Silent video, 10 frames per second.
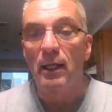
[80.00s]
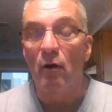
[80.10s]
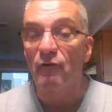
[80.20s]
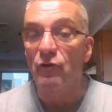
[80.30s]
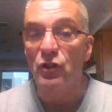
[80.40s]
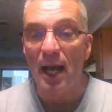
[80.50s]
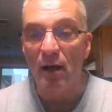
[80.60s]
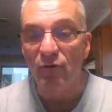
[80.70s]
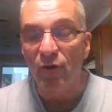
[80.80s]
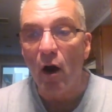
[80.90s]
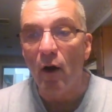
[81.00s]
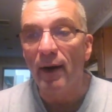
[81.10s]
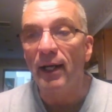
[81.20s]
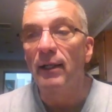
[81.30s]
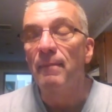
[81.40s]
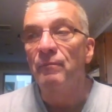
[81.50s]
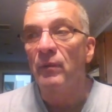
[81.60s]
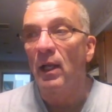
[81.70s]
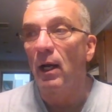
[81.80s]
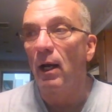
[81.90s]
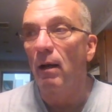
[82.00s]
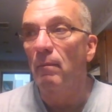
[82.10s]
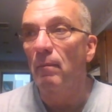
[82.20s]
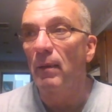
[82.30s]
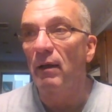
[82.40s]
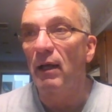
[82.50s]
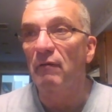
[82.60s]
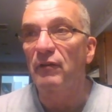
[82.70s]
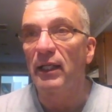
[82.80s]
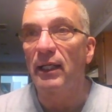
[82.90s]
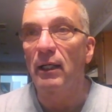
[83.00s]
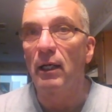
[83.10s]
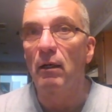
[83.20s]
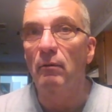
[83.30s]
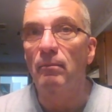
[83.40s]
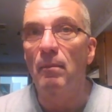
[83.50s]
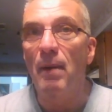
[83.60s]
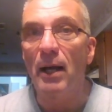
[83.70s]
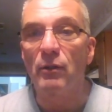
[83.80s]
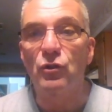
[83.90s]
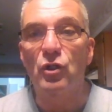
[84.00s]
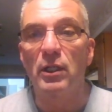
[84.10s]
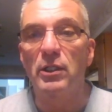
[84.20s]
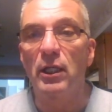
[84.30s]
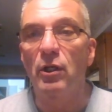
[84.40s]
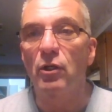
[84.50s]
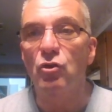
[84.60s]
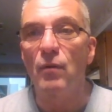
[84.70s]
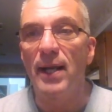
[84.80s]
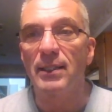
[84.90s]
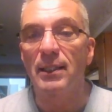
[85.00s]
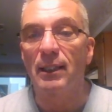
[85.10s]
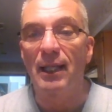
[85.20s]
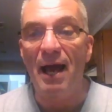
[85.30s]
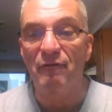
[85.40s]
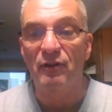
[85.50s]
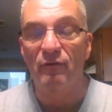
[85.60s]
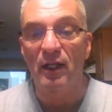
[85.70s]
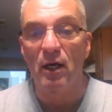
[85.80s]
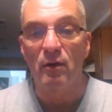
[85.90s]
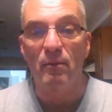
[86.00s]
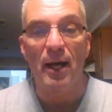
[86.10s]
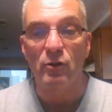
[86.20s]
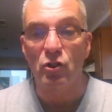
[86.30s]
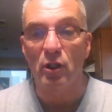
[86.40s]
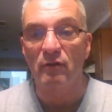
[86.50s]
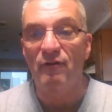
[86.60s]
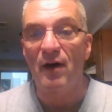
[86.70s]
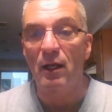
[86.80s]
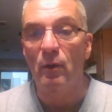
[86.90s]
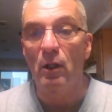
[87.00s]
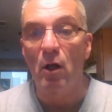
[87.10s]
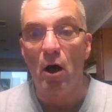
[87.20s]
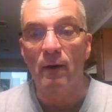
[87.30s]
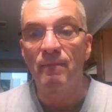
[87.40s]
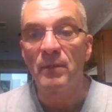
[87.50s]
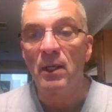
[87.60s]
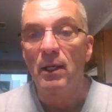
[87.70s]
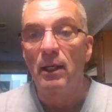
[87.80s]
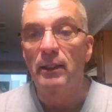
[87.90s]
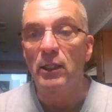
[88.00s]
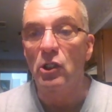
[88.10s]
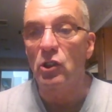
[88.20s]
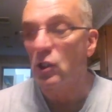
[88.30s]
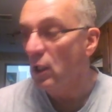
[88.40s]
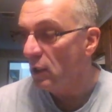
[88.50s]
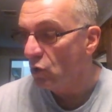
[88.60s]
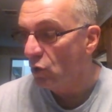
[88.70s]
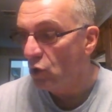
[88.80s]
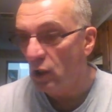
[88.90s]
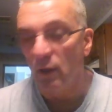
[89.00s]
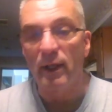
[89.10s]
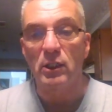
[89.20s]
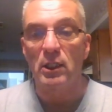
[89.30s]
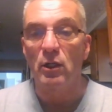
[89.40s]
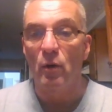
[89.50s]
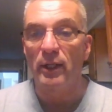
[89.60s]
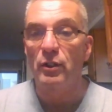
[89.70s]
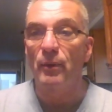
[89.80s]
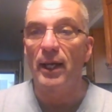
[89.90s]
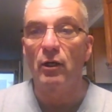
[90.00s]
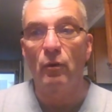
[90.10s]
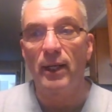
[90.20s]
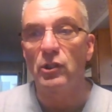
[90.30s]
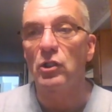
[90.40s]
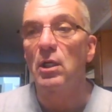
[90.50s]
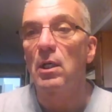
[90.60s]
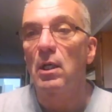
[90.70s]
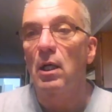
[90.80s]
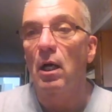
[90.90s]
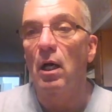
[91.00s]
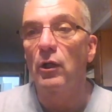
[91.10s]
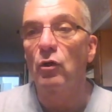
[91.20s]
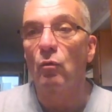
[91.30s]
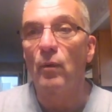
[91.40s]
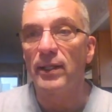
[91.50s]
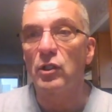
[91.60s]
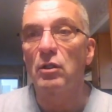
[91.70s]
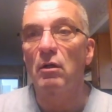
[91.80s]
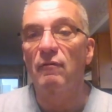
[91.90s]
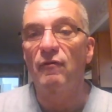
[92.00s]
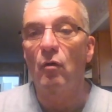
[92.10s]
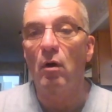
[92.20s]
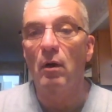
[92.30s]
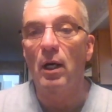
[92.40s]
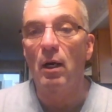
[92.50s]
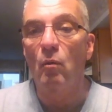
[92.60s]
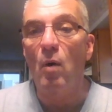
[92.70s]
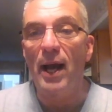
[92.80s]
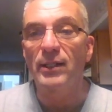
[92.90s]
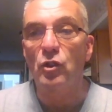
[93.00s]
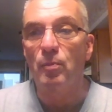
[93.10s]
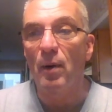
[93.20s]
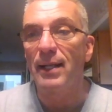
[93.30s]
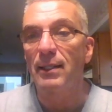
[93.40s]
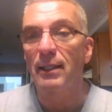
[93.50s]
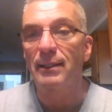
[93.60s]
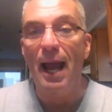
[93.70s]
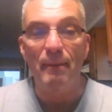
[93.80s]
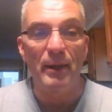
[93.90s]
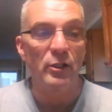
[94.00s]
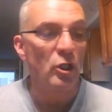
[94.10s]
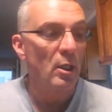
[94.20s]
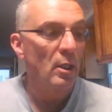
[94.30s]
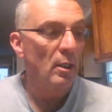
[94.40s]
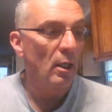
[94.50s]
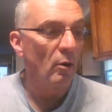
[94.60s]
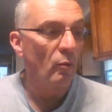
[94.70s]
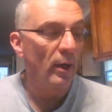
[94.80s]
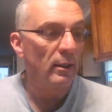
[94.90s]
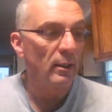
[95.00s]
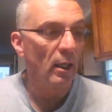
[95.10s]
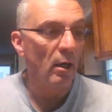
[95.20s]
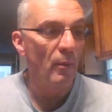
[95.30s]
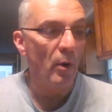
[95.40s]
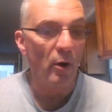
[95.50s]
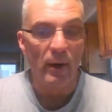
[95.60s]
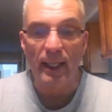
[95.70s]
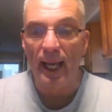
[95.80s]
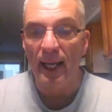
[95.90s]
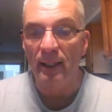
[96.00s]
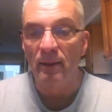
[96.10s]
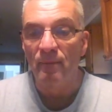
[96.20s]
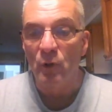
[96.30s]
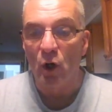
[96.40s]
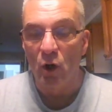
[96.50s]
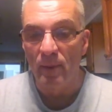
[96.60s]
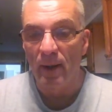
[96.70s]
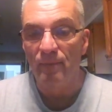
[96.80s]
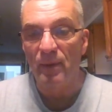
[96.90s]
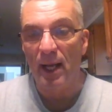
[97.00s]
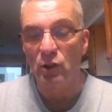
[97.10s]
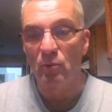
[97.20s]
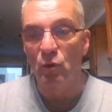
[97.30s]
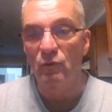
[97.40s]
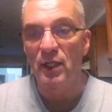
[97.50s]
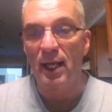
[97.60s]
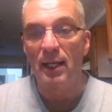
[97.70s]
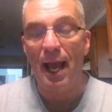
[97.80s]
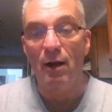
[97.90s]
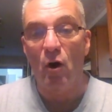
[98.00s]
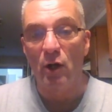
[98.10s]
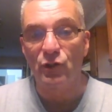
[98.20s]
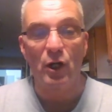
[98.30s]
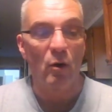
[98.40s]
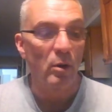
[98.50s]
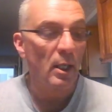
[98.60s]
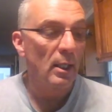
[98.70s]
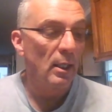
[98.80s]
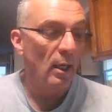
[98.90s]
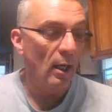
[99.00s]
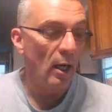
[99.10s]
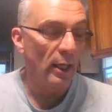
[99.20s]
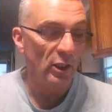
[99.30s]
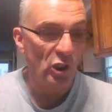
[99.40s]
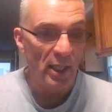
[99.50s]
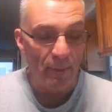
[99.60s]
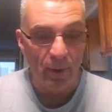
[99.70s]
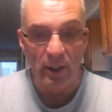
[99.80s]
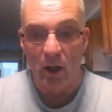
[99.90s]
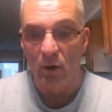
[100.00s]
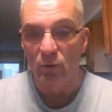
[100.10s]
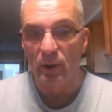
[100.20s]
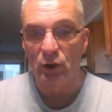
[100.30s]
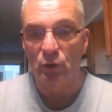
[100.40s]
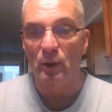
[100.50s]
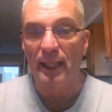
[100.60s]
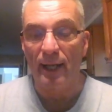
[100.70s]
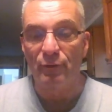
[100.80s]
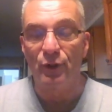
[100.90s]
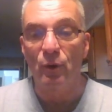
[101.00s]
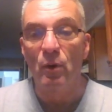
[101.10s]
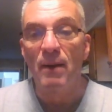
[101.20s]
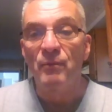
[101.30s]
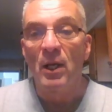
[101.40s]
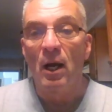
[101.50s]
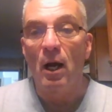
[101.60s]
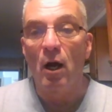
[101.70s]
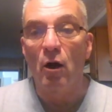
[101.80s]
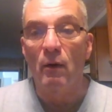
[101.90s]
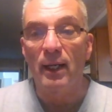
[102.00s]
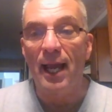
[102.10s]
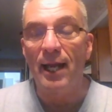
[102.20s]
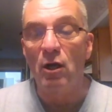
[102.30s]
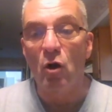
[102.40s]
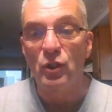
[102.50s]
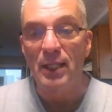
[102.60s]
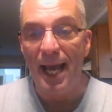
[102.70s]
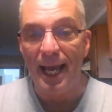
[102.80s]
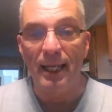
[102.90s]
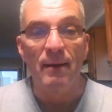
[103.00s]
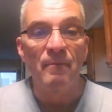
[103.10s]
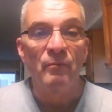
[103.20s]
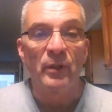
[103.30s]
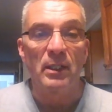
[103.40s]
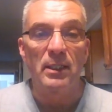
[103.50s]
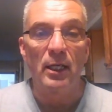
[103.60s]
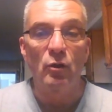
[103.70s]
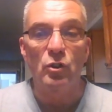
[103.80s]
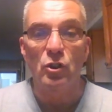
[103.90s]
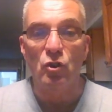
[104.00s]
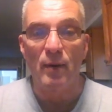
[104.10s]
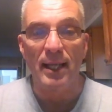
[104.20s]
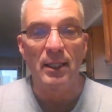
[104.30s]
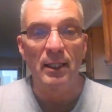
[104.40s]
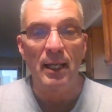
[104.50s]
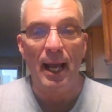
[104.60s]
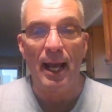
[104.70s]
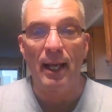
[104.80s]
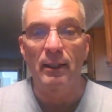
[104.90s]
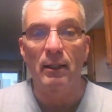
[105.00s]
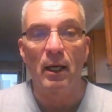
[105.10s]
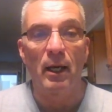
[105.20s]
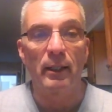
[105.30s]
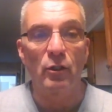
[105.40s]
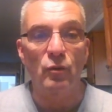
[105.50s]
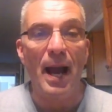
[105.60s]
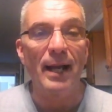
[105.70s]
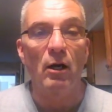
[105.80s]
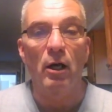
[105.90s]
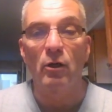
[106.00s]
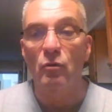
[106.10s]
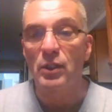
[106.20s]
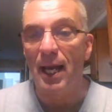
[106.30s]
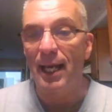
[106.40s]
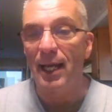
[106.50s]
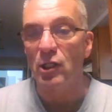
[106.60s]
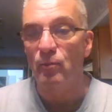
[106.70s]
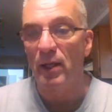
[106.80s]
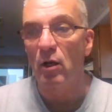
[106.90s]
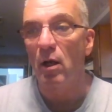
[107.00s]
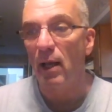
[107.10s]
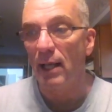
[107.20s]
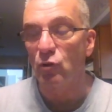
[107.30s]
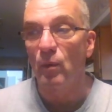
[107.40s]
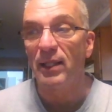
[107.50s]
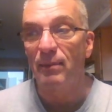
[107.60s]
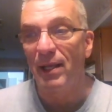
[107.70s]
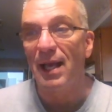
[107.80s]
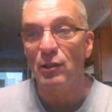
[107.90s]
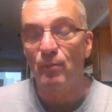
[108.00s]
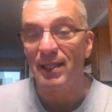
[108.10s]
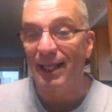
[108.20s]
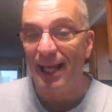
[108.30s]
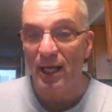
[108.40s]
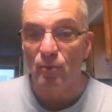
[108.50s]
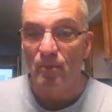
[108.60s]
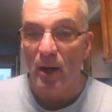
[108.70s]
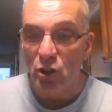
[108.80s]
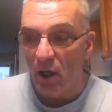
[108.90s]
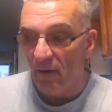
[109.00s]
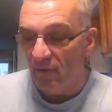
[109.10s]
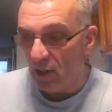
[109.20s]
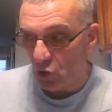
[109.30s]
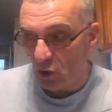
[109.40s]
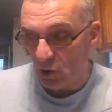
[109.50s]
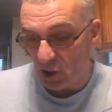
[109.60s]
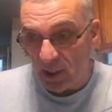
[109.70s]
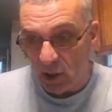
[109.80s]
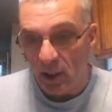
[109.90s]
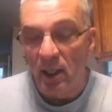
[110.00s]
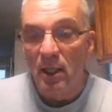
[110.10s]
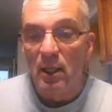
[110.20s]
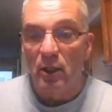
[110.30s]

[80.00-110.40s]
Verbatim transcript: you know, for South Florida, um, if the uh, models continue to trend to the left, if the other models start to follow along, this is uh, seriously going to increase uh, your risk for uh, widespread damage uh, with um, Hurricane Irma as it moves in. And also, uh, on a separate note, which we'll get to, Hurricane Jose continues to strengthen, and uh, the track on Jose has been, as with been, has been the case much of this season.